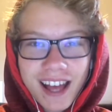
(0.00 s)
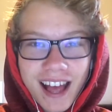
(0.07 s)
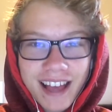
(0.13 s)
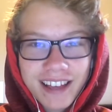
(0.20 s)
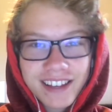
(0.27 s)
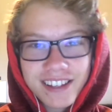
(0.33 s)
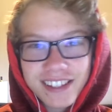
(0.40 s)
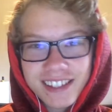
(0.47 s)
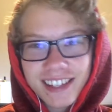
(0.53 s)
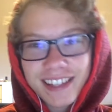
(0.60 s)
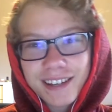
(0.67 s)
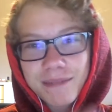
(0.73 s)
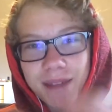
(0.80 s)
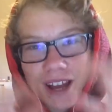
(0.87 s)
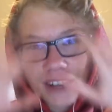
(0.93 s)
I could just,
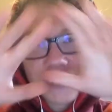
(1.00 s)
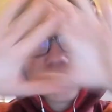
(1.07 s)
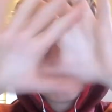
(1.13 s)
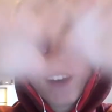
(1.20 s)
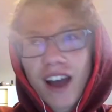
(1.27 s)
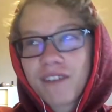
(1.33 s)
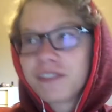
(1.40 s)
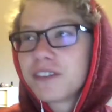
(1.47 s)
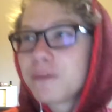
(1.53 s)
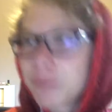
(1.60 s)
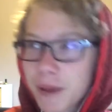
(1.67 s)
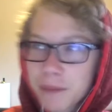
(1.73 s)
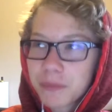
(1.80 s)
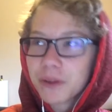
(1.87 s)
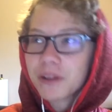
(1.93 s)
like, imagine 500
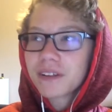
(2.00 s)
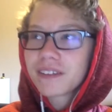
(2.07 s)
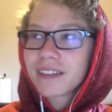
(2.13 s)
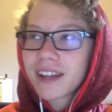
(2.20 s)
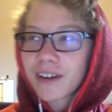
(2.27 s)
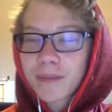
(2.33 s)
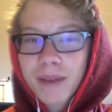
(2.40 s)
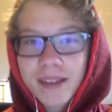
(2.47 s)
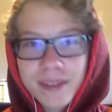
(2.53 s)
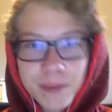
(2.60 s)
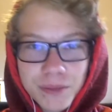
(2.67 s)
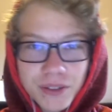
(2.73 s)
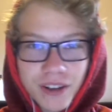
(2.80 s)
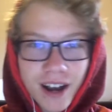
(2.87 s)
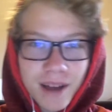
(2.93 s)
people that are my
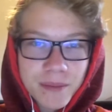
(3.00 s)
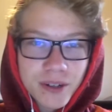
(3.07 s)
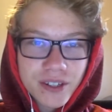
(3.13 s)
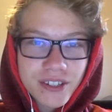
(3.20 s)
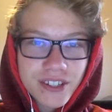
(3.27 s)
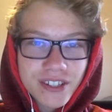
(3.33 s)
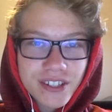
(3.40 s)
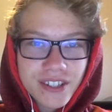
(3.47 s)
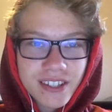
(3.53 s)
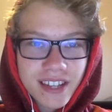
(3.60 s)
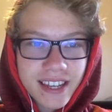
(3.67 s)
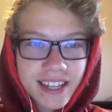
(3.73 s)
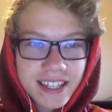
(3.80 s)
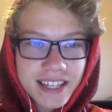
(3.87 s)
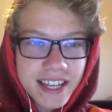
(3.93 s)
subscribers just,
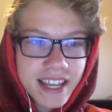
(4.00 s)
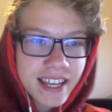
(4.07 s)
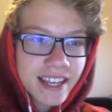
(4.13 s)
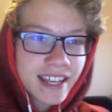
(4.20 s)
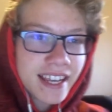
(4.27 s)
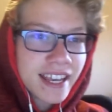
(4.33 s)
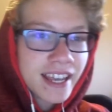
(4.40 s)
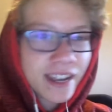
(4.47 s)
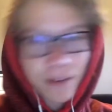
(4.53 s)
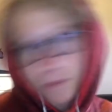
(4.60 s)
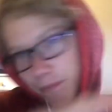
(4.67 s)
like, in a